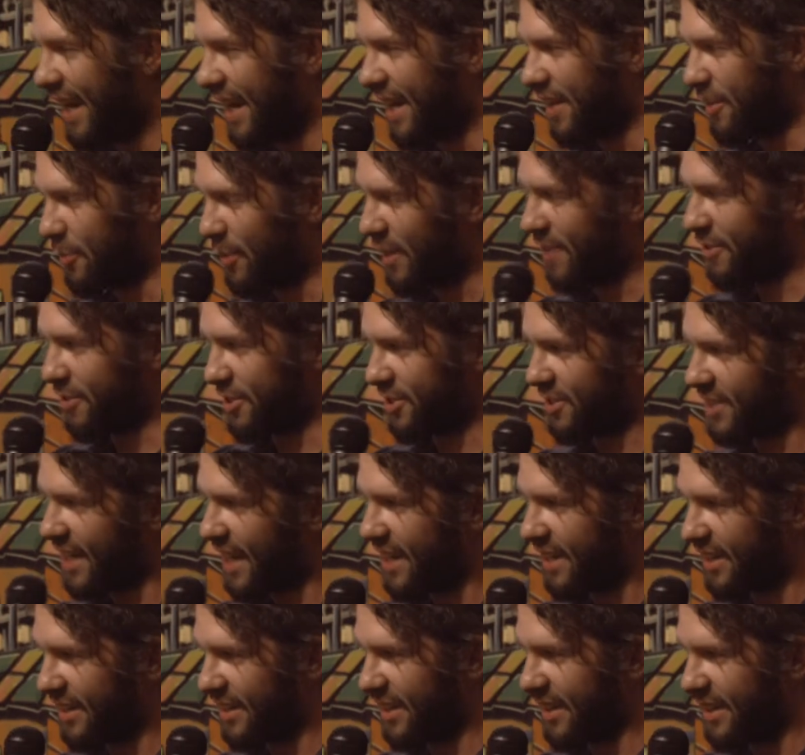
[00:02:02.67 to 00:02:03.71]
and we have a
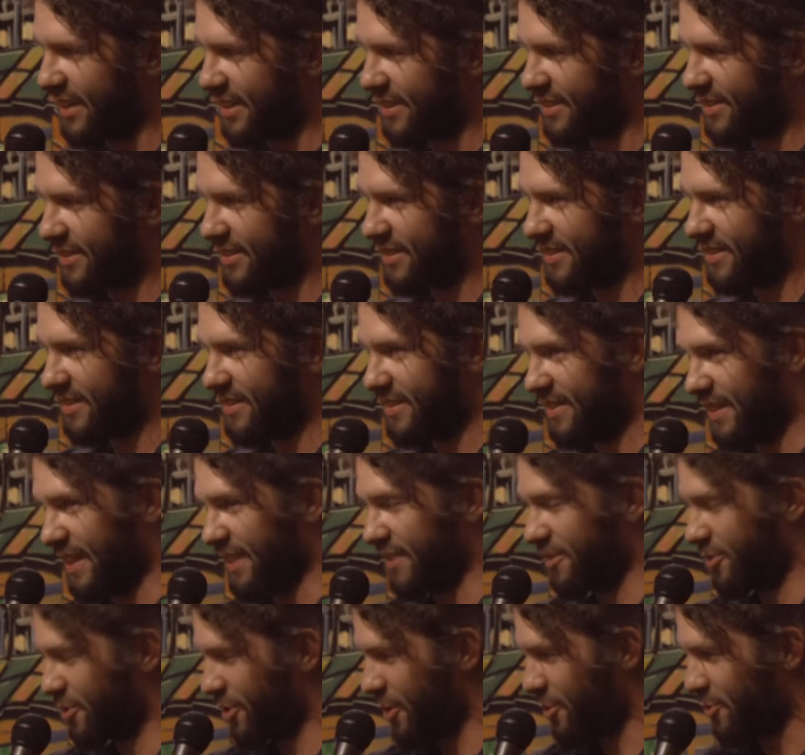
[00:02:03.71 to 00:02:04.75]
sight glass
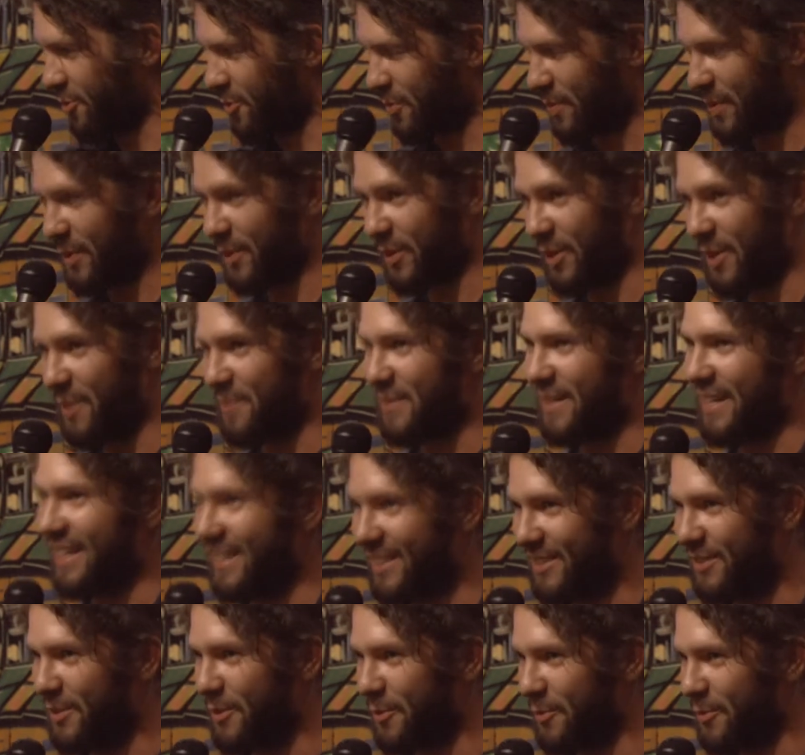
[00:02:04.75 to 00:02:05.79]
that shows the beer coming
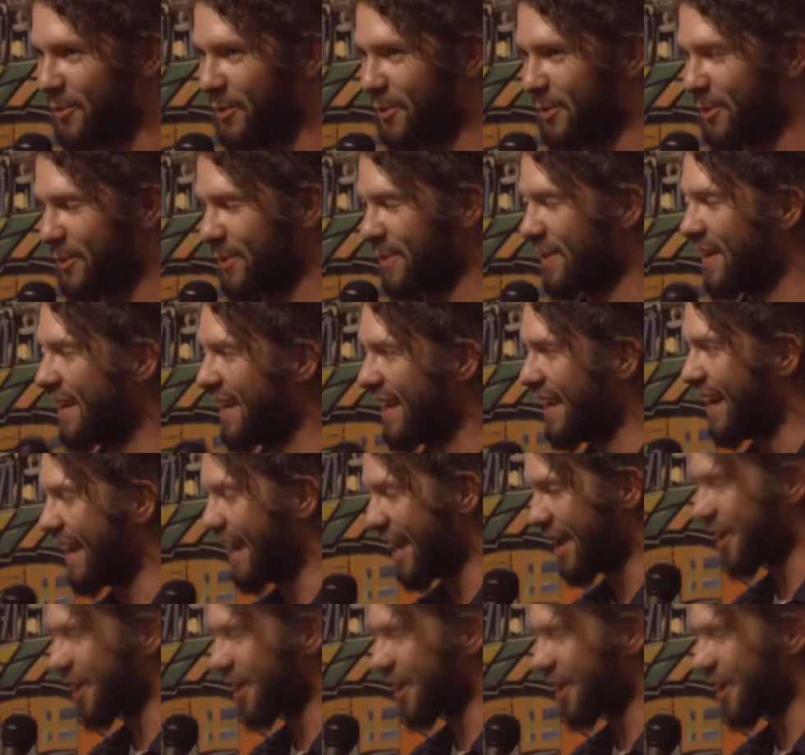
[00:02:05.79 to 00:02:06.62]
into the filler, and